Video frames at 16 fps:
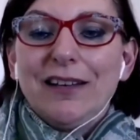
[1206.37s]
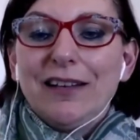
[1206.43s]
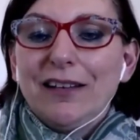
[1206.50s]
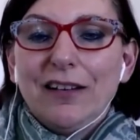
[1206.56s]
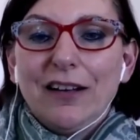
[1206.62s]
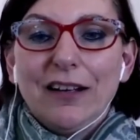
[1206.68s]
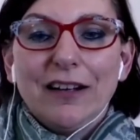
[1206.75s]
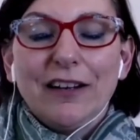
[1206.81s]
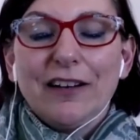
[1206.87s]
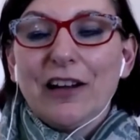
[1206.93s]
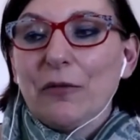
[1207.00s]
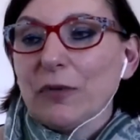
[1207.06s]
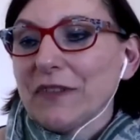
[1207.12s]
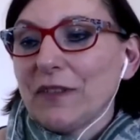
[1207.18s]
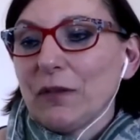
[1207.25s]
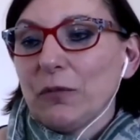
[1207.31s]
I don't know
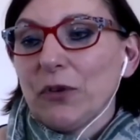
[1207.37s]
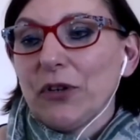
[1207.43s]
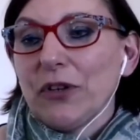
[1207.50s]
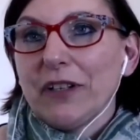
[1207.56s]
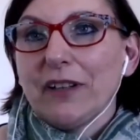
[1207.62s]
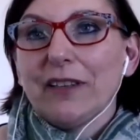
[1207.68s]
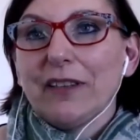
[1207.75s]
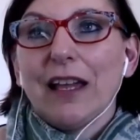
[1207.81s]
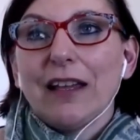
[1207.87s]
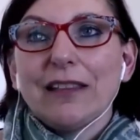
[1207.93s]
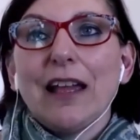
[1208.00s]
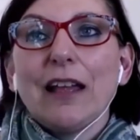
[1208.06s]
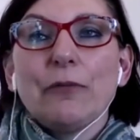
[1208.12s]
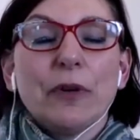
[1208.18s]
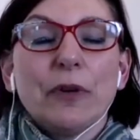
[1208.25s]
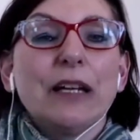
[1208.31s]
what's the word. They,
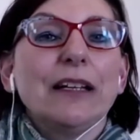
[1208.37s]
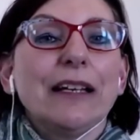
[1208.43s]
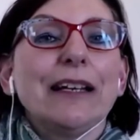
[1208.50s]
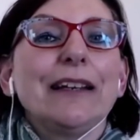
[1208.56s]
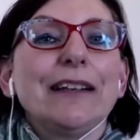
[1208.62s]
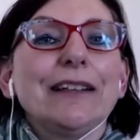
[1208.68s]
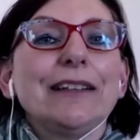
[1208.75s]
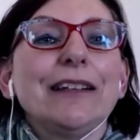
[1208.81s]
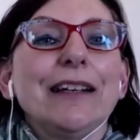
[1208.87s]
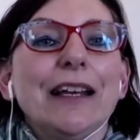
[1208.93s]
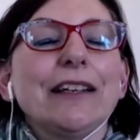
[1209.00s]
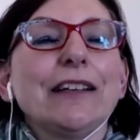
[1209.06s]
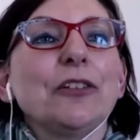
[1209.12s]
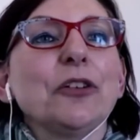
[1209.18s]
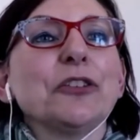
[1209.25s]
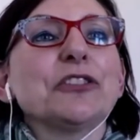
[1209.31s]
they really
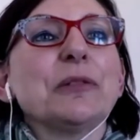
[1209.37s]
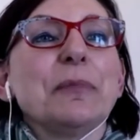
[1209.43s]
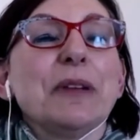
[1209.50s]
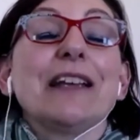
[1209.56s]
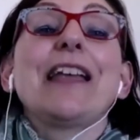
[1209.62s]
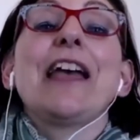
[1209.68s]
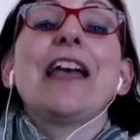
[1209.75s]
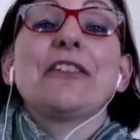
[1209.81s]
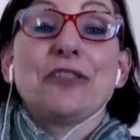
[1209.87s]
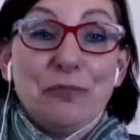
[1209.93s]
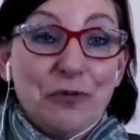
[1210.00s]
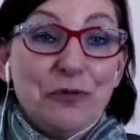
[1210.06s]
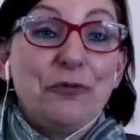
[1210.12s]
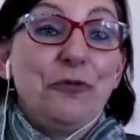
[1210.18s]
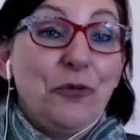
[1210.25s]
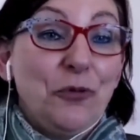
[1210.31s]
need a lot to be
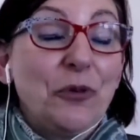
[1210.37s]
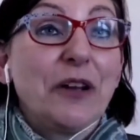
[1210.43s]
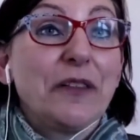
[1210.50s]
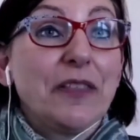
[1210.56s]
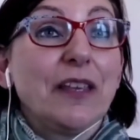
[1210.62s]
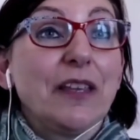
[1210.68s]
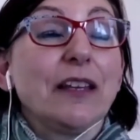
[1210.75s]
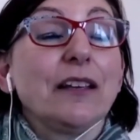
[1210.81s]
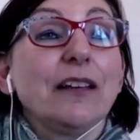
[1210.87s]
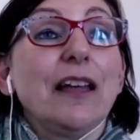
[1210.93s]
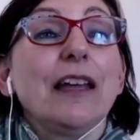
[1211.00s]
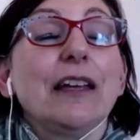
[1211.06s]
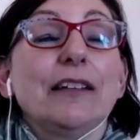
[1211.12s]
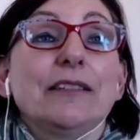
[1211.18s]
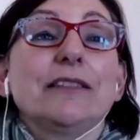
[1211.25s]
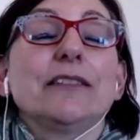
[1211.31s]
accountable for, I think,
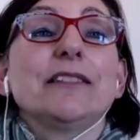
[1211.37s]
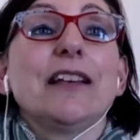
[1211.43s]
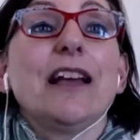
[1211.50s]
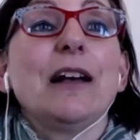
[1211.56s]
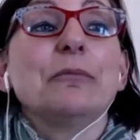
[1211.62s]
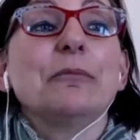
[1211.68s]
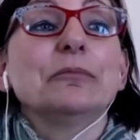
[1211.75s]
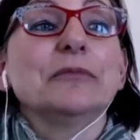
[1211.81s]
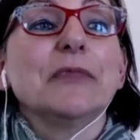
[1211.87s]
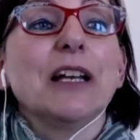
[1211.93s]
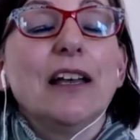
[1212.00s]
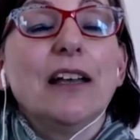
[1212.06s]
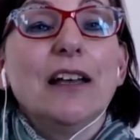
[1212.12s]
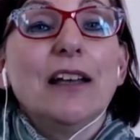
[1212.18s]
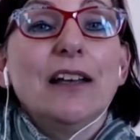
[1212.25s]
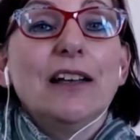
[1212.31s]
and um,
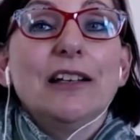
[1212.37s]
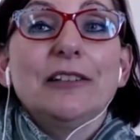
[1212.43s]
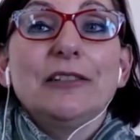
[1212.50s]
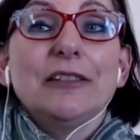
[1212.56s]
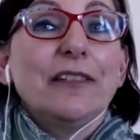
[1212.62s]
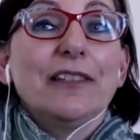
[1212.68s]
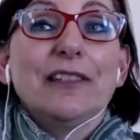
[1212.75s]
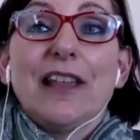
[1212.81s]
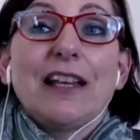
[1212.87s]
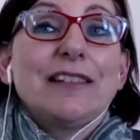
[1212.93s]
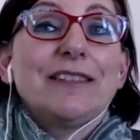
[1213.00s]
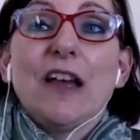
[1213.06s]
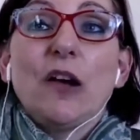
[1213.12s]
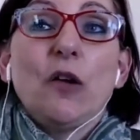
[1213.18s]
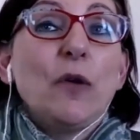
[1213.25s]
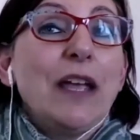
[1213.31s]
they
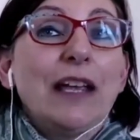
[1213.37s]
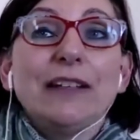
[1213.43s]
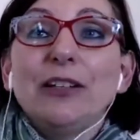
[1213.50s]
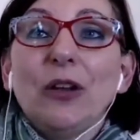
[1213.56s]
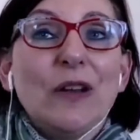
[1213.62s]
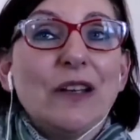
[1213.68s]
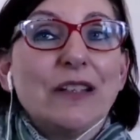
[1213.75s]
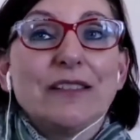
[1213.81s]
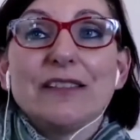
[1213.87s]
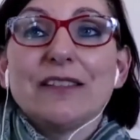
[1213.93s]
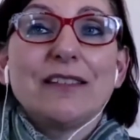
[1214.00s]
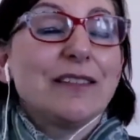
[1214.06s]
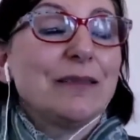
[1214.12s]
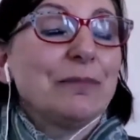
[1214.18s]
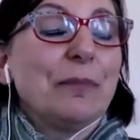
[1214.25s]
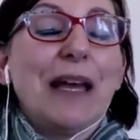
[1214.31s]
sell headlines.
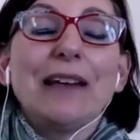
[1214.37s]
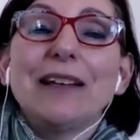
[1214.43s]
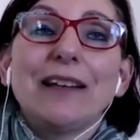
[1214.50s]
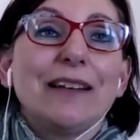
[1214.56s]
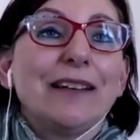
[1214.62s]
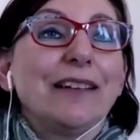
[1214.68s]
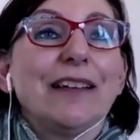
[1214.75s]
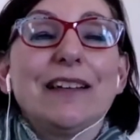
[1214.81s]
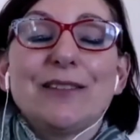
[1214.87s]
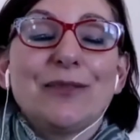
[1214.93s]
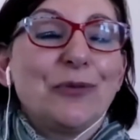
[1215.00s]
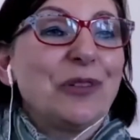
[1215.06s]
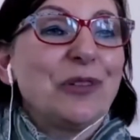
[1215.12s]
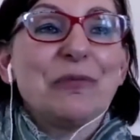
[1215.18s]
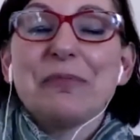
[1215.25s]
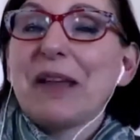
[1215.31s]
It's money. It's
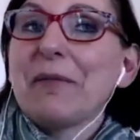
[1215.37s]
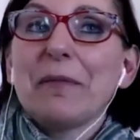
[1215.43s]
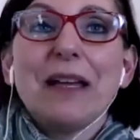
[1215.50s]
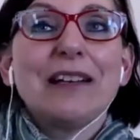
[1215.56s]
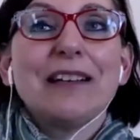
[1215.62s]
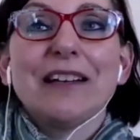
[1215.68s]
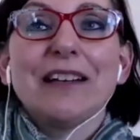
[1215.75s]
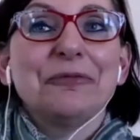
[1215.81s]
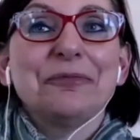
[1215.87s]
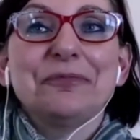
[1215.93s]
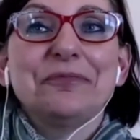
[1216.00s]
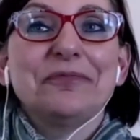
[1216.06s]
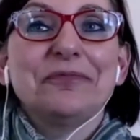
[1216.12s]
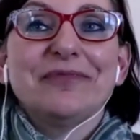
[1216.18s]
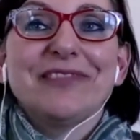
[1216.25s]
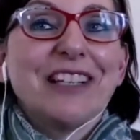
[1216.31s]
all about money,
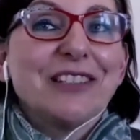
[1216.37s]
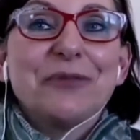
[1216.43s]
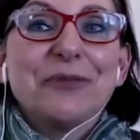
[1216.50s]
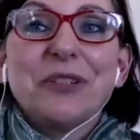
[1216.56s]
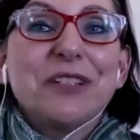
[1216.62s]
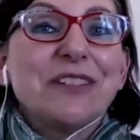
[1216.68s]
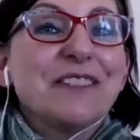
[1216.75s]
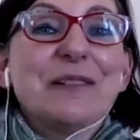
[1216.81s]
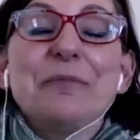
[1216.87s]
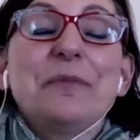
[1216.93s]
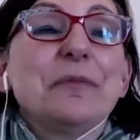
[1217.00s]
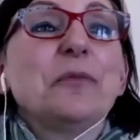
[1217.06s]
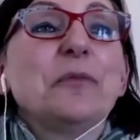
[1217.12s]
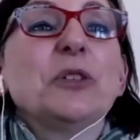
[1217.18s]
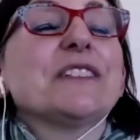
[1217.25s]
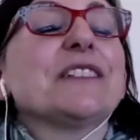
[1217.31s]
and that's what it's
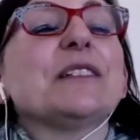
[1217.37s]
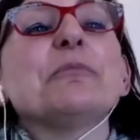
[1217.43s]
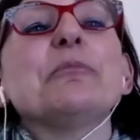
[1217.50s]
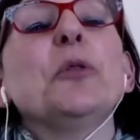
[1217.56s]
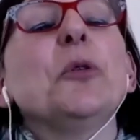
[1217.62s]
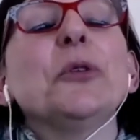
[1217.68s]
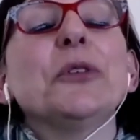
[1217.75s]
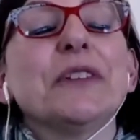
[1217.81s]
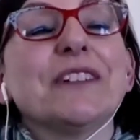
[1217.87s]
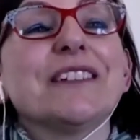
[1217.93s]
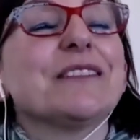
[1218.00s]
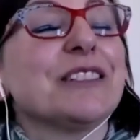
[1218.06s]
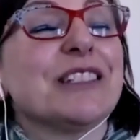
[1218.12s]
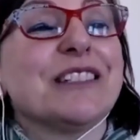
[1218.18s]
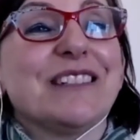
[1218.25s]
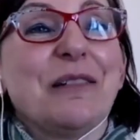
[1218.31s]
what's important
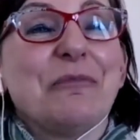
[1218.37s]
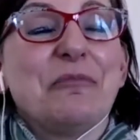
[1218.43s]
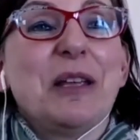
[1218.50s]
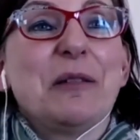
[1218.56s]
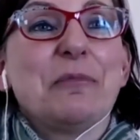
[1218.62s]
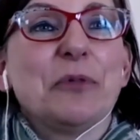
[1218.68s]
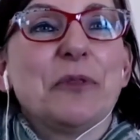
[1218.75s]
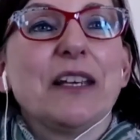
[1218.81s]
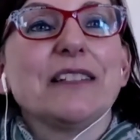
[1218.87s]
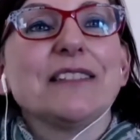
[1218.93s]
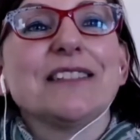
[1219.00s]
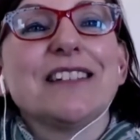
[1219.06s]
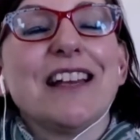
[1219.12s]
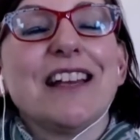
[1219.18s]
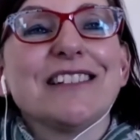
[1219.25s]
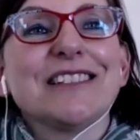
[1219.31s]
to some people these
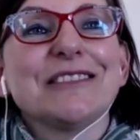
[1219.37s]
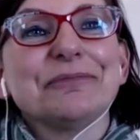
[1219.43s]
days.